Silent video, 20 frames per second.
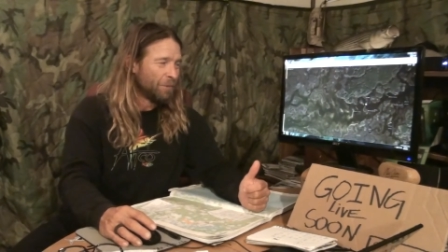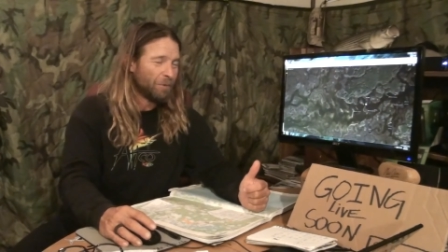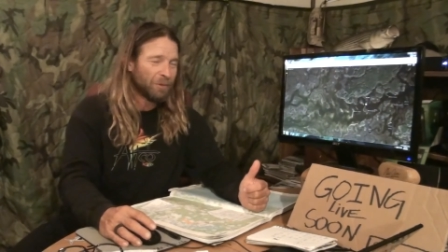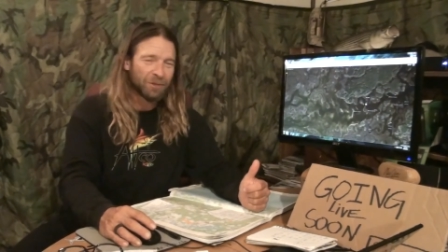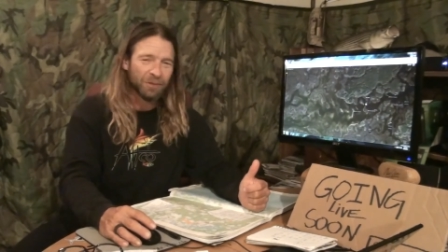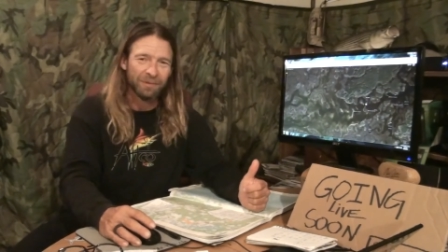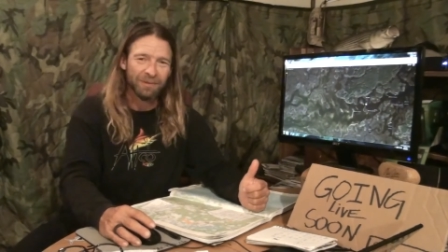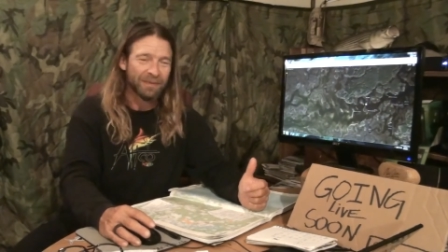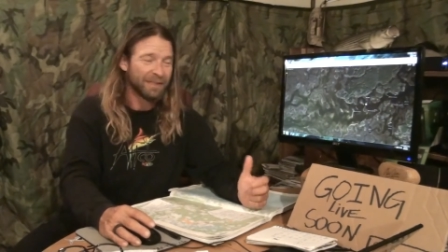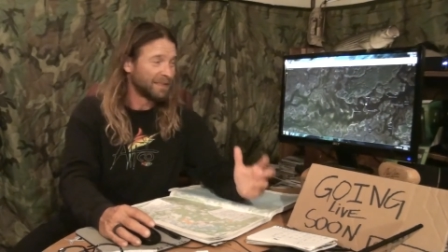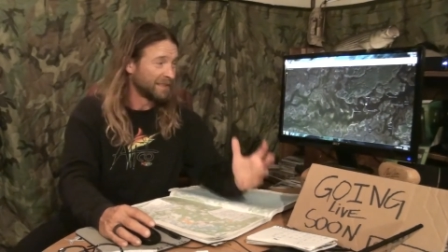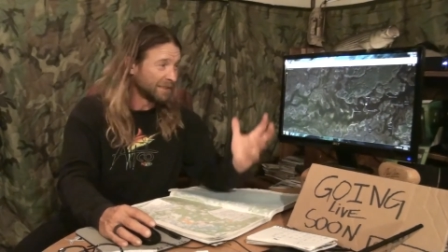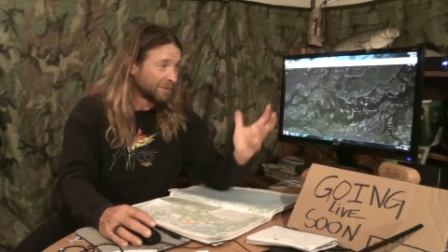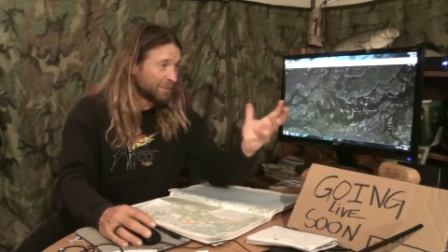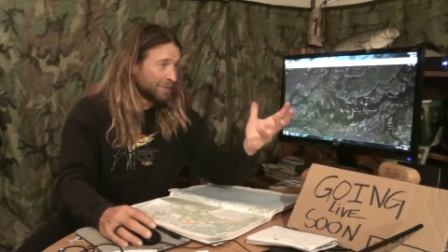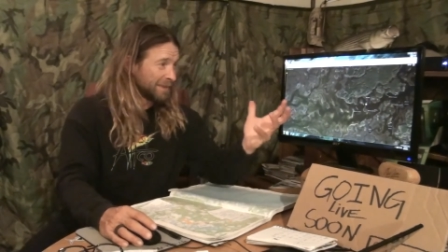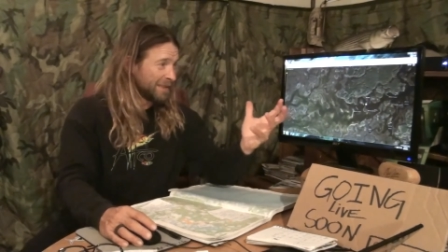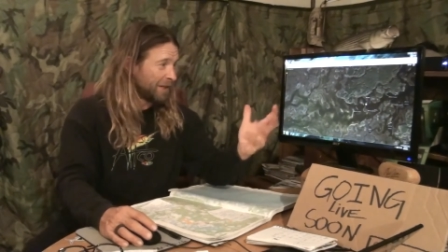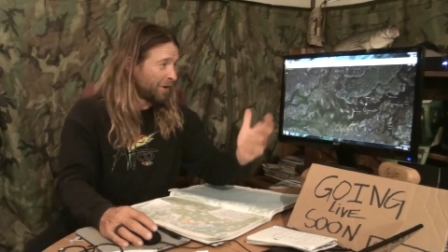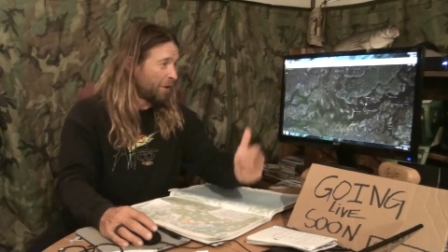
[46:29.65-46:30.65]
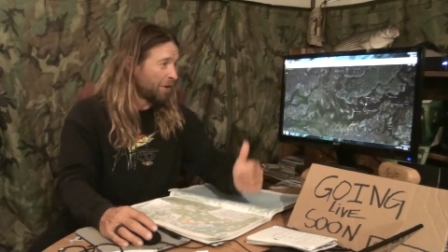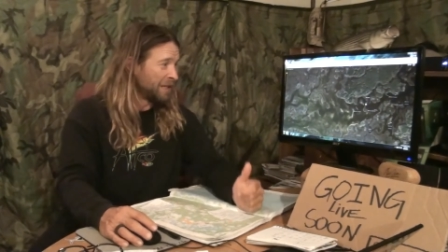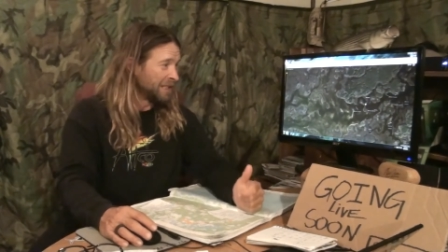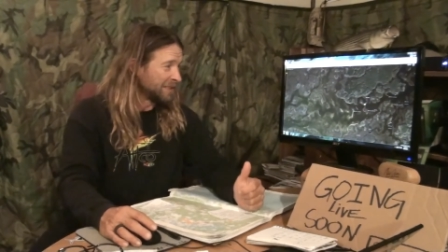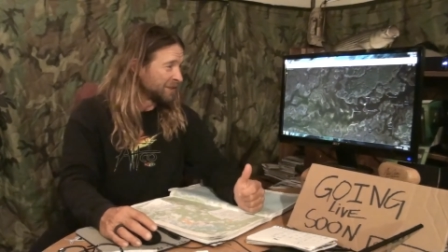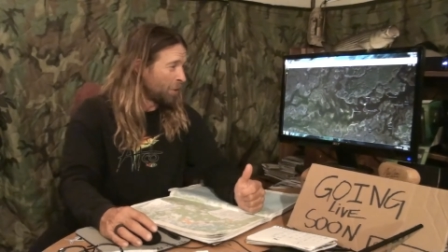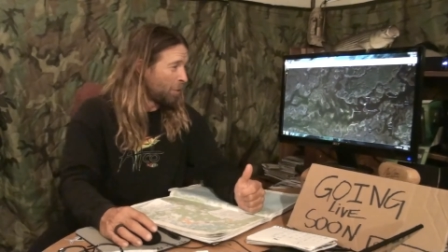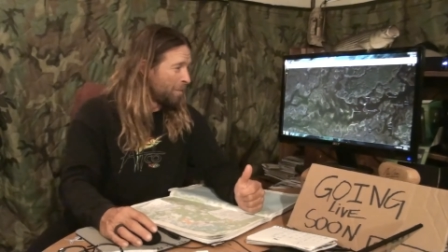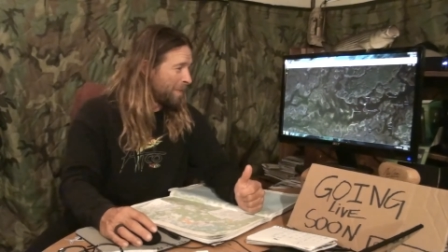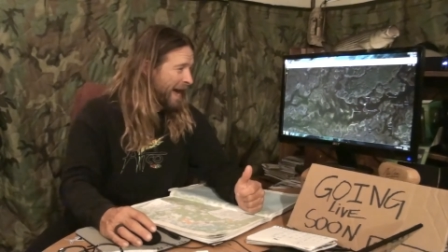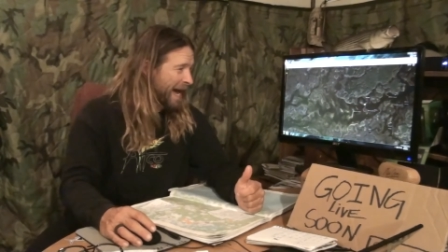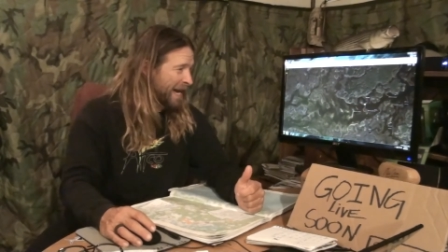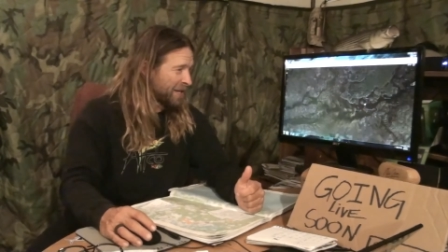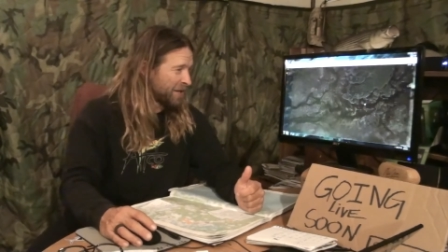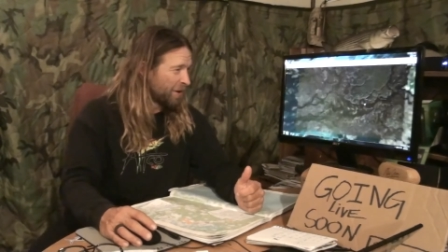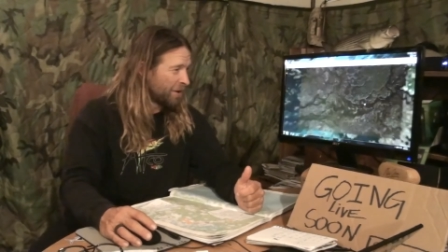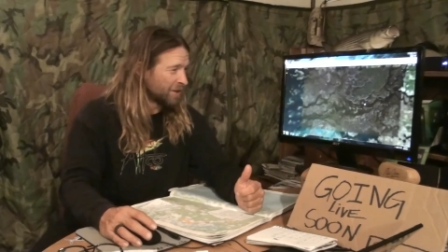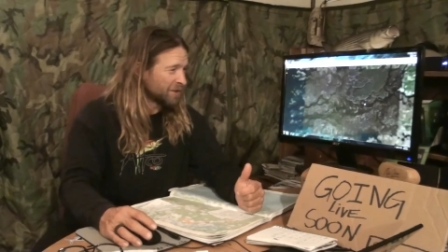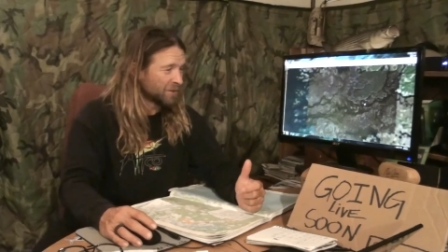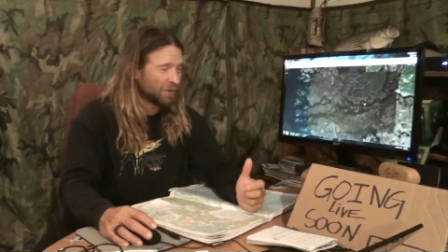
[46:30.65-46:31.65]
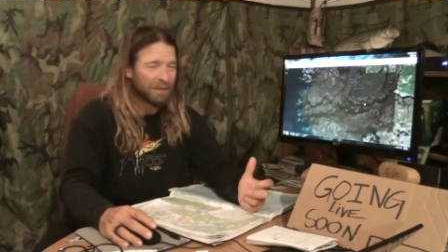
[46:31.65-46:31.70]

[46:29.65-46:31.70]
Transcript: this was his whole backyard.